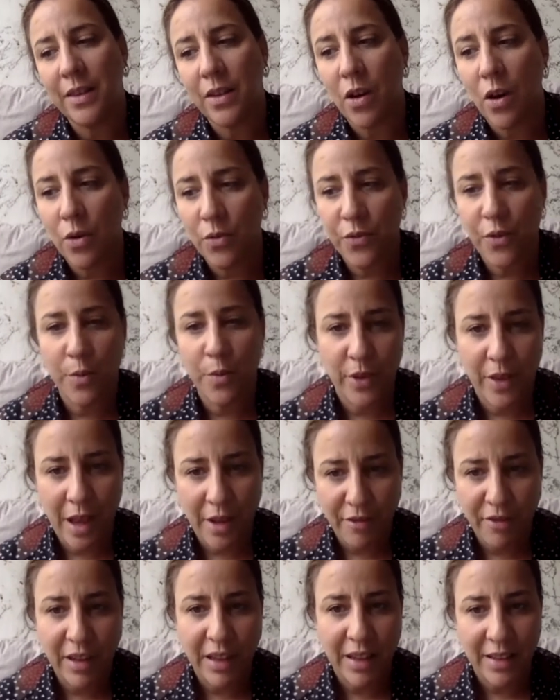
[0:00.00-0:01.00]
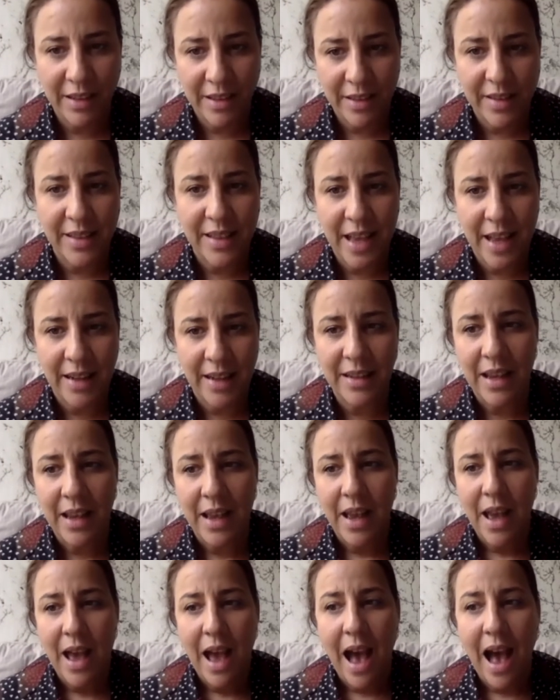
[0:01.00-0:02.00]
or from an African descent,
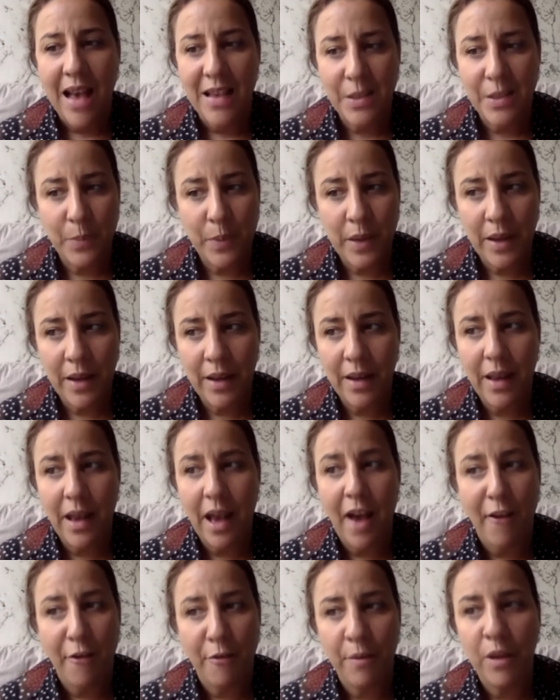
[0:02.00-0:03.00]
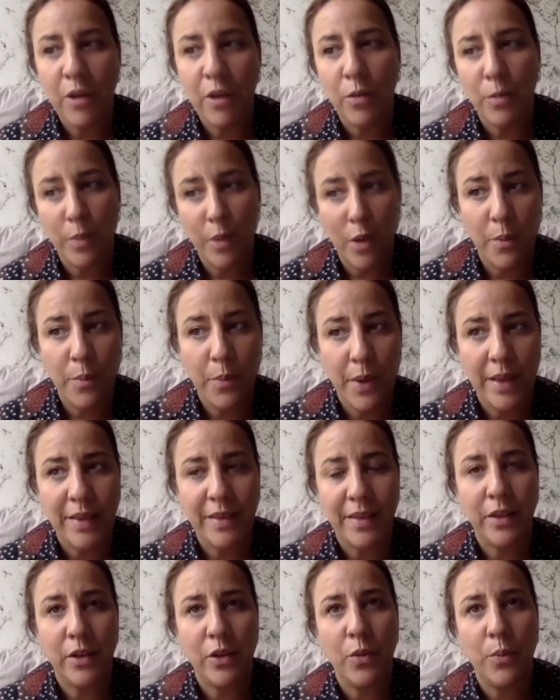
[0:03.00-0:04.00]
has been have been a, a
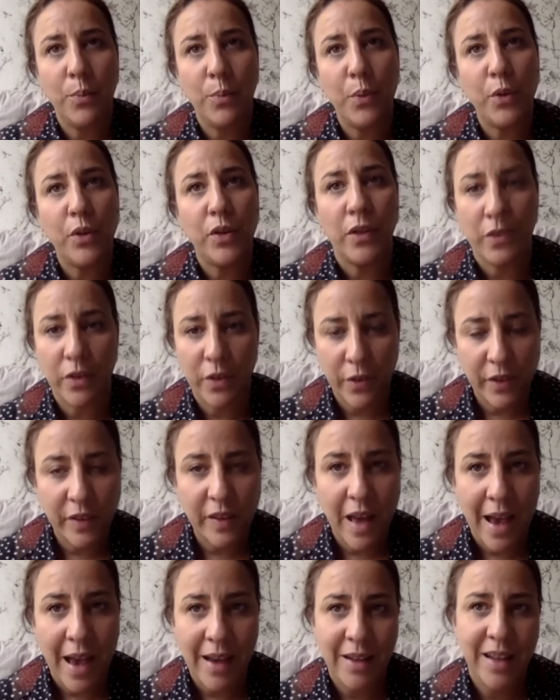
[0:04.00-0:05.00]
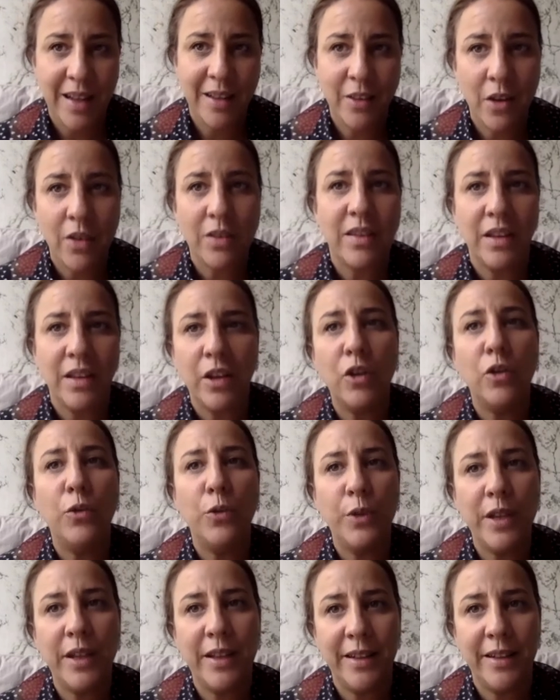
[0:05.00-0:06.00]
bit, you know, put on the side and not
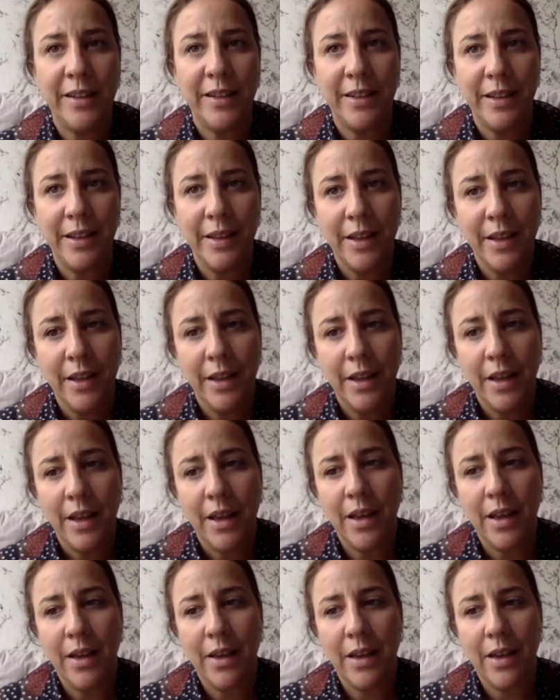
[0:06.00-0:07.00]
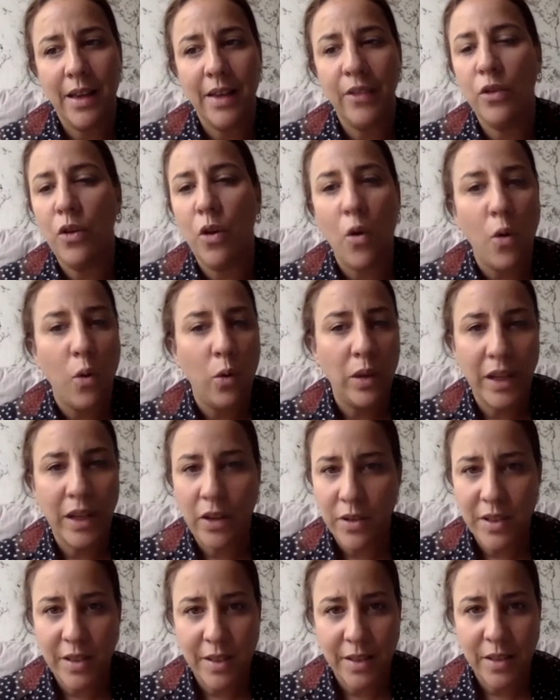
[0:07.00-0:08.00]
included uh, in the whole
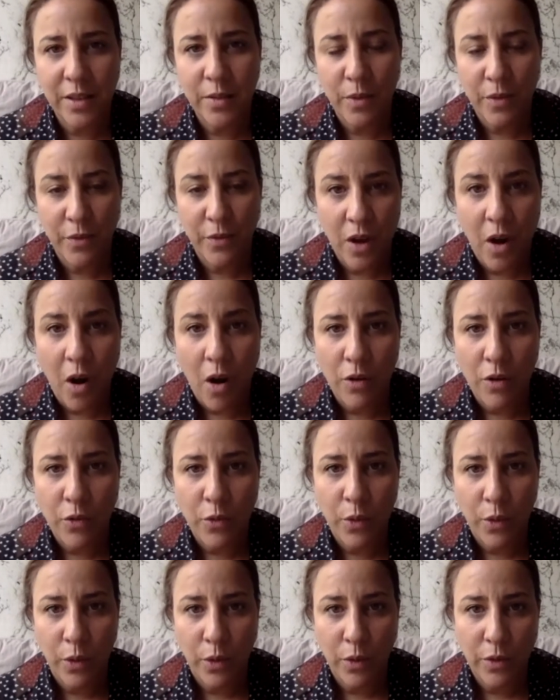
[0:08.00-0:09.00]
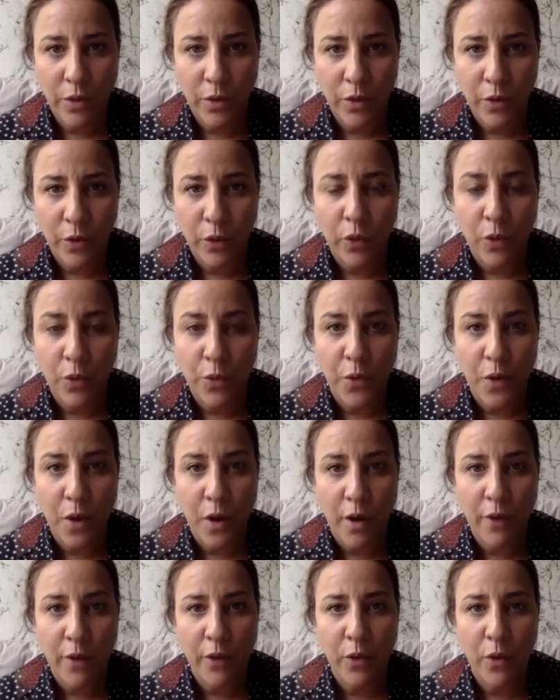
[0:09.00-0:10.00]
ecosystem of the art world, you know, so
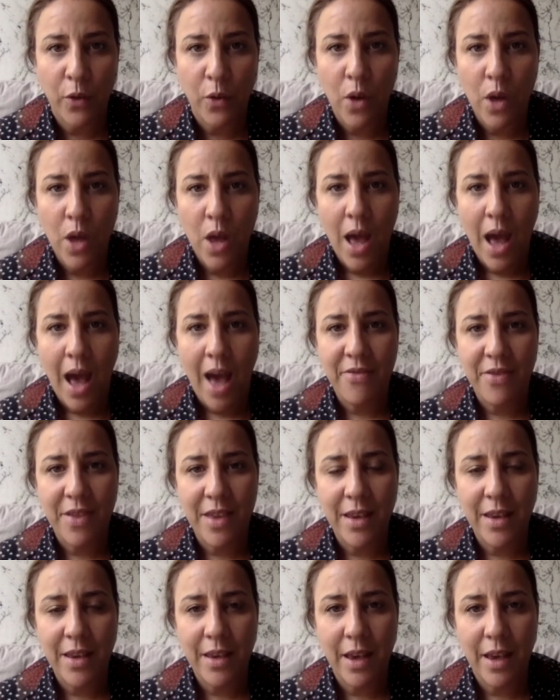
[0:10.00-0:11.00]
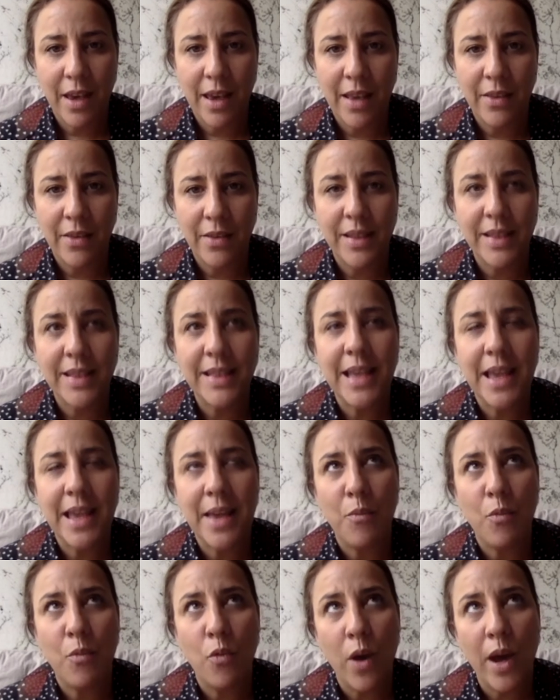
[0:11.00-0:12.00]
far. So I think in the
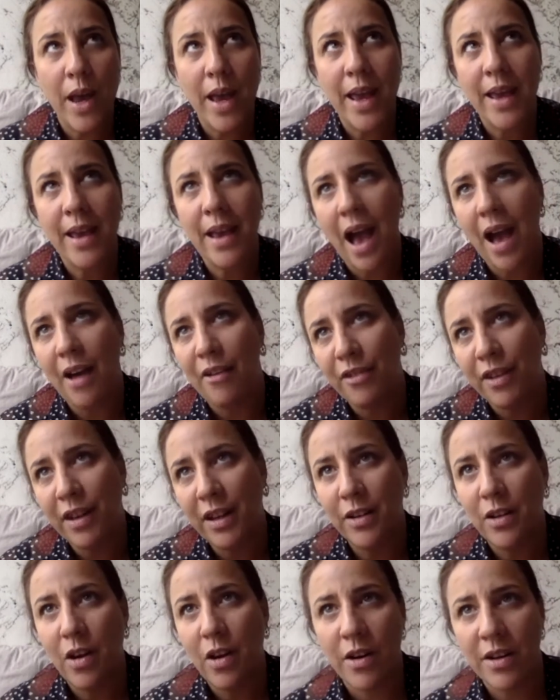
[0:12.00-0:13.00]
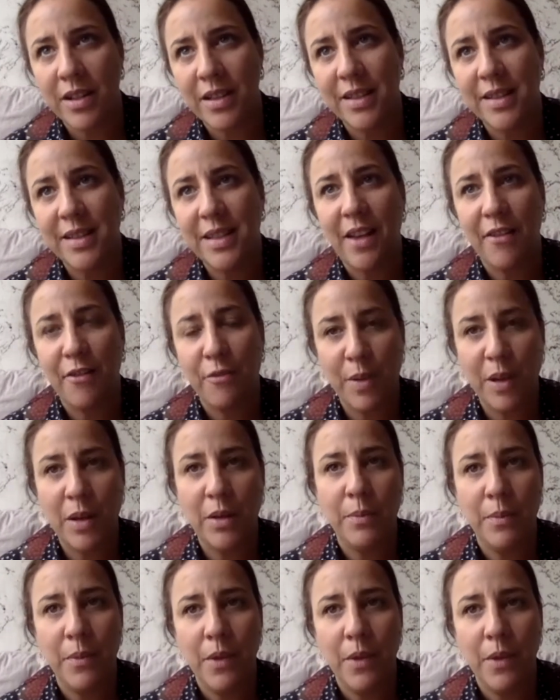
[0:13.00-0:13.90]
same way African artists have been